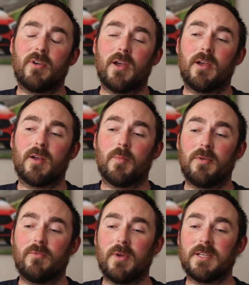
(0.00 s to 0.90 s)
a couple
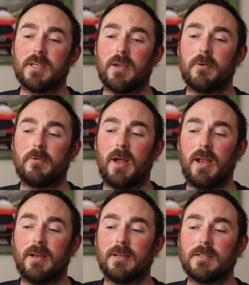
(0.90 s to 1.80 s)
of weeks ago,
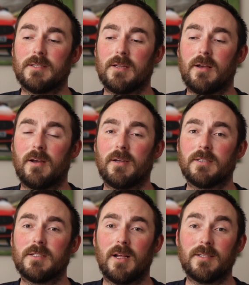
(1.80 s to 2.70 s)
and I
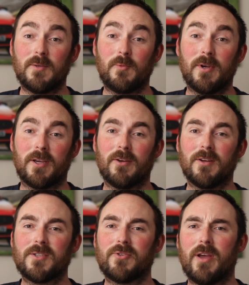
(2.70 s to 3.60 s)
started working on it
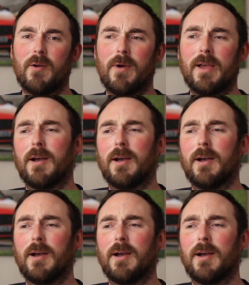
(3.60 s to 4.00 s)
straight away.